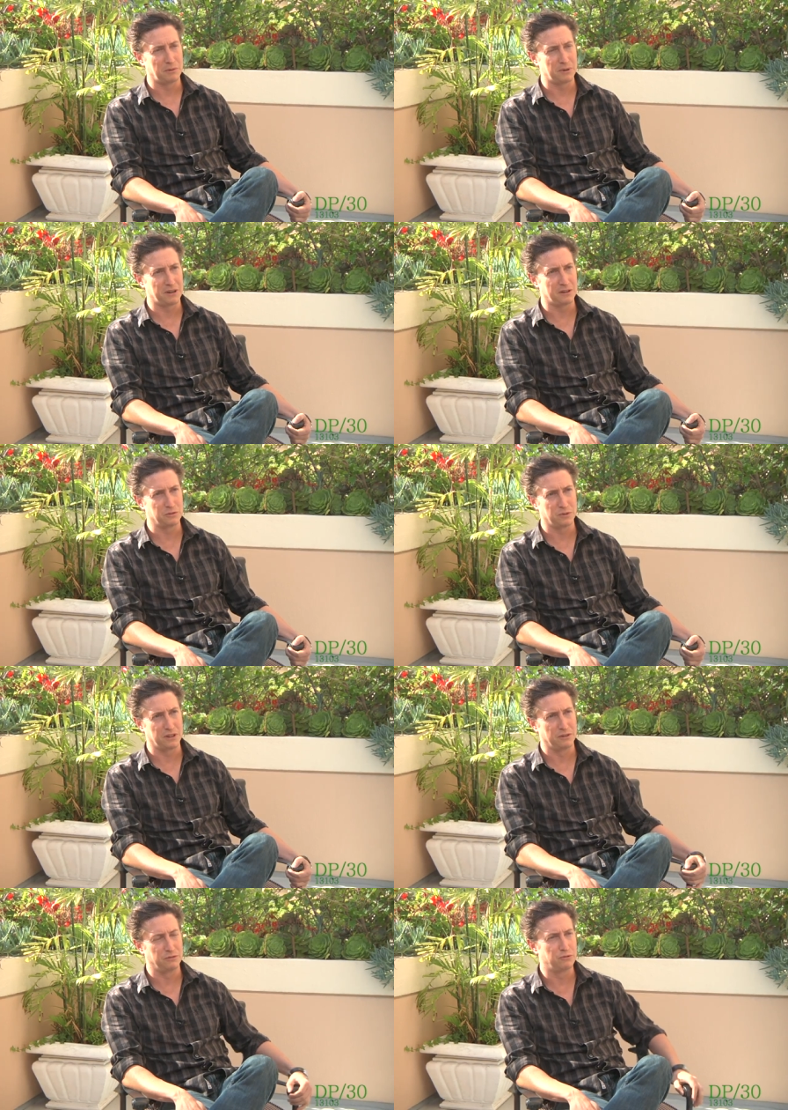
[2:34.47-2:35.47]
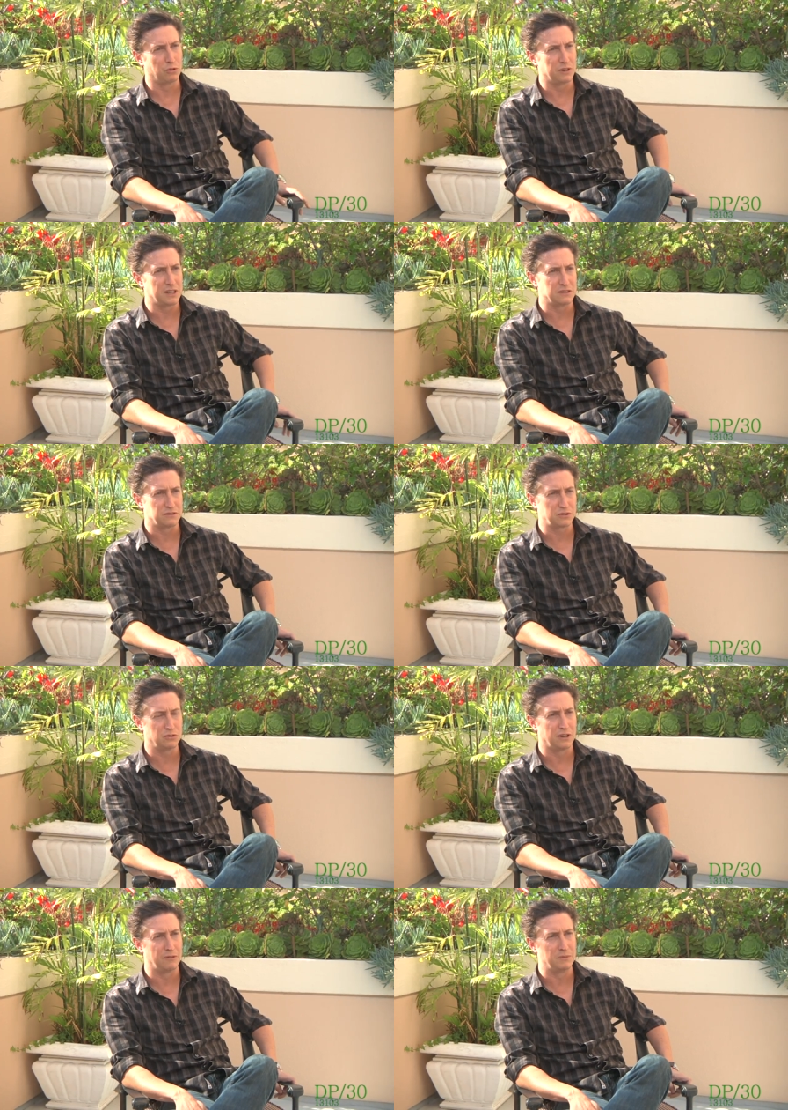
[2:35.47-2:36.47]
My parents. That was one of the four days of
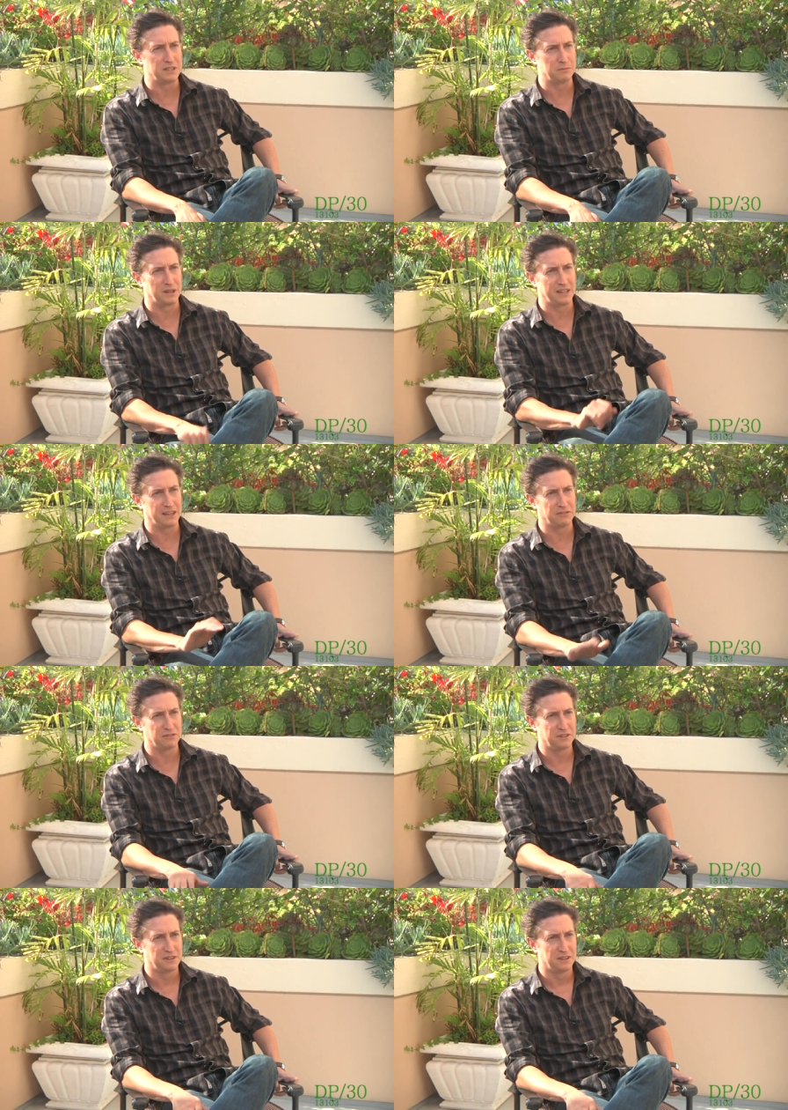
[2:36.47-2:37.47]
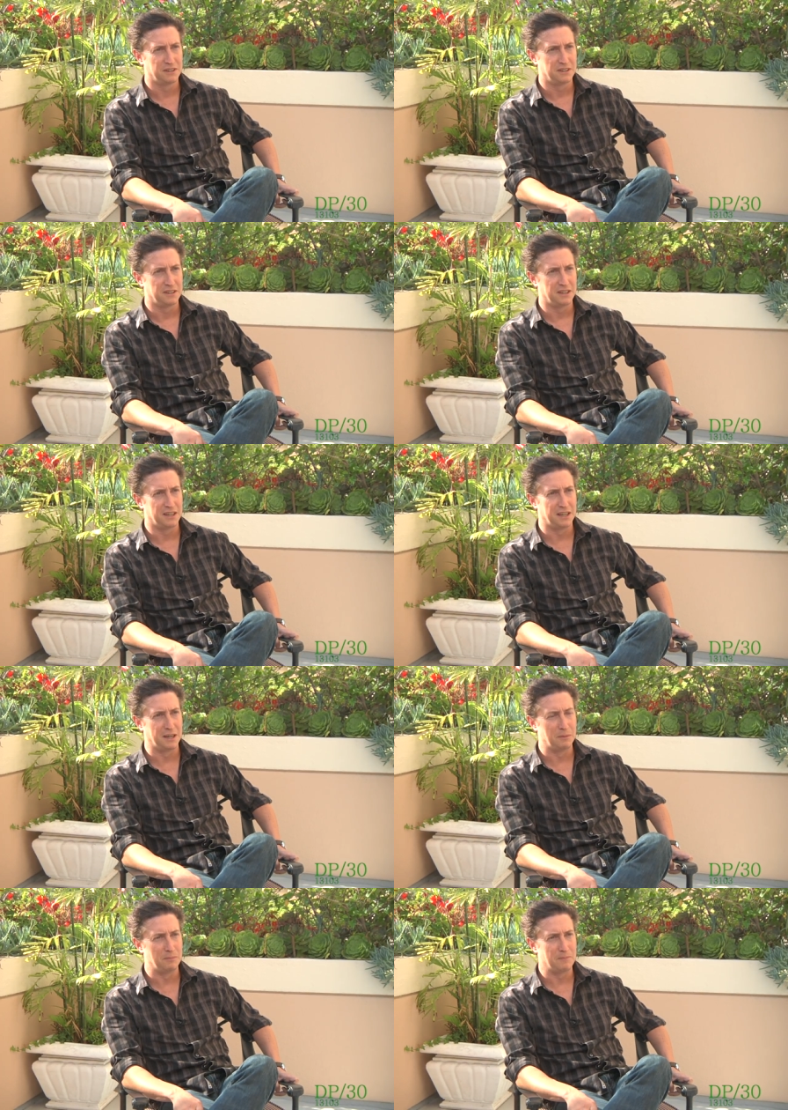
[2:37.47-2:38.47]
school I missed in my life,
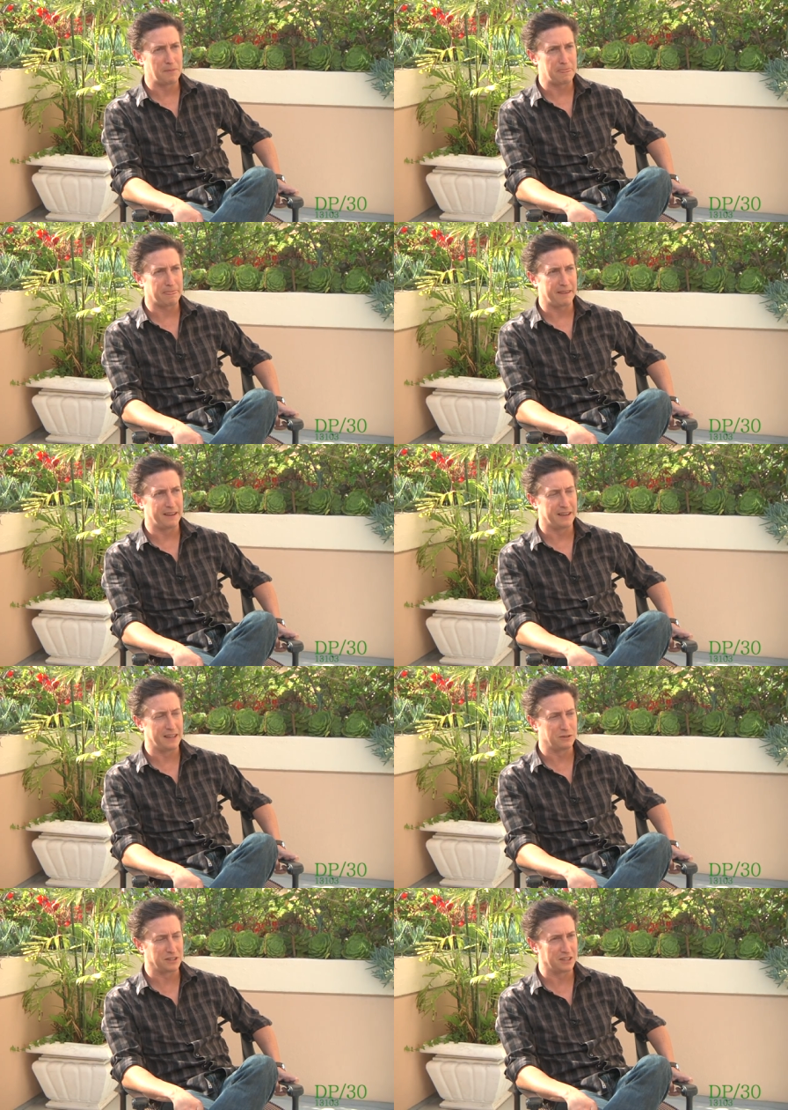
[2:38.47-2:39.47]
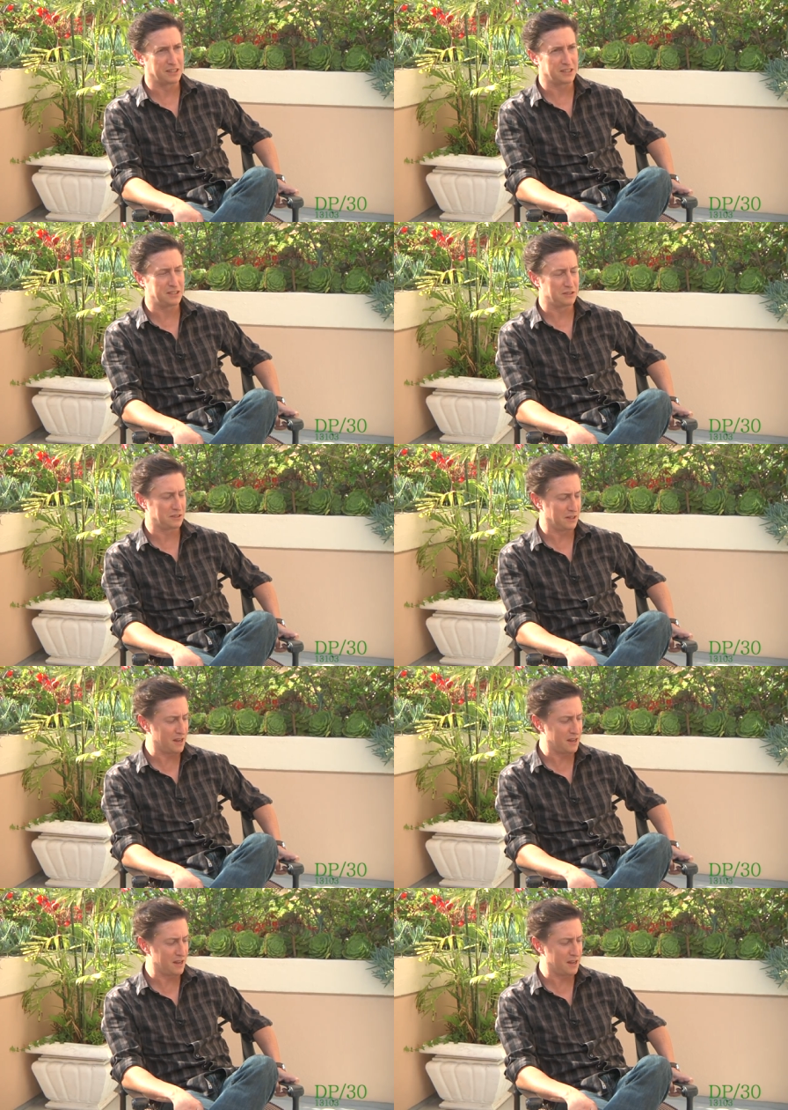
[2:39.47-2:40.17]
um, and that was a good excuse.